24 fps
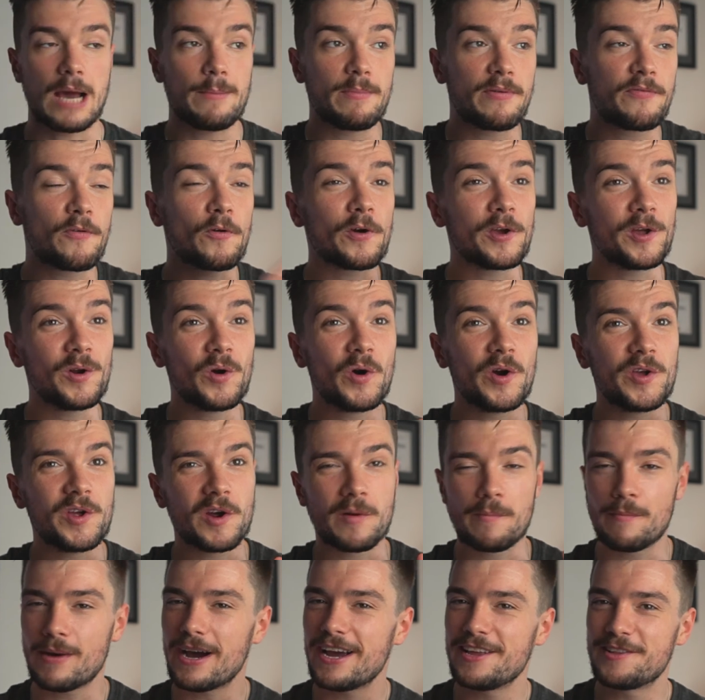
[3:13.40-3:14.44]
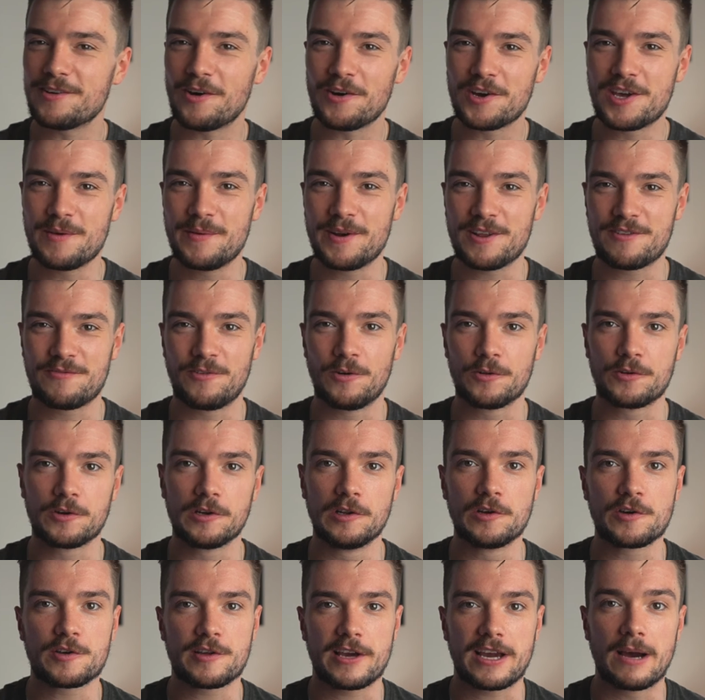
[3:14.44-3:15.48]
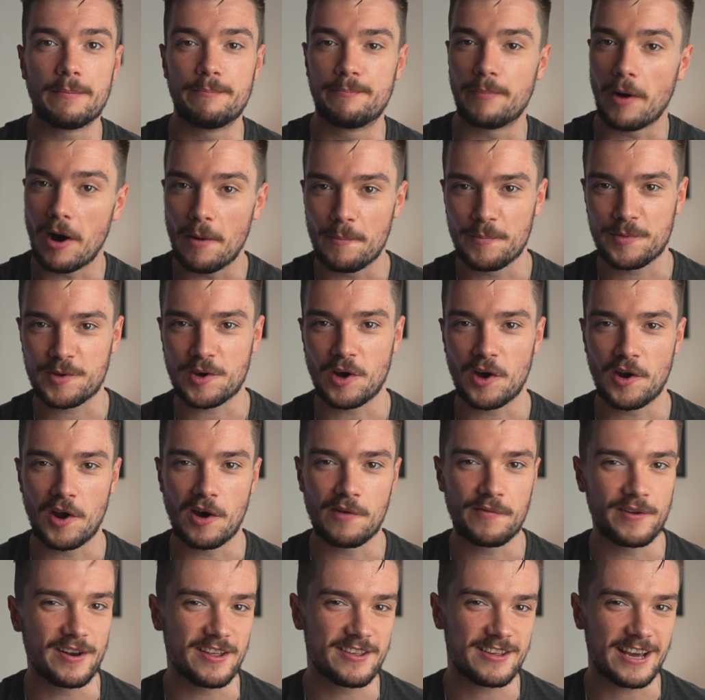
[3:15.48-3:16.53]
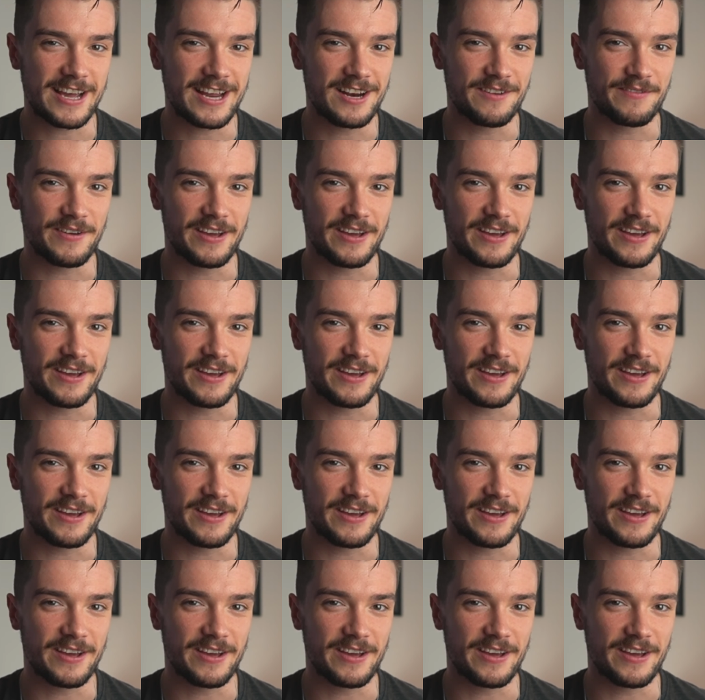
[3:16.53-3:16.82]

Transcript: And before you know it, your My Documents folder looks like a bomb's gone off inside of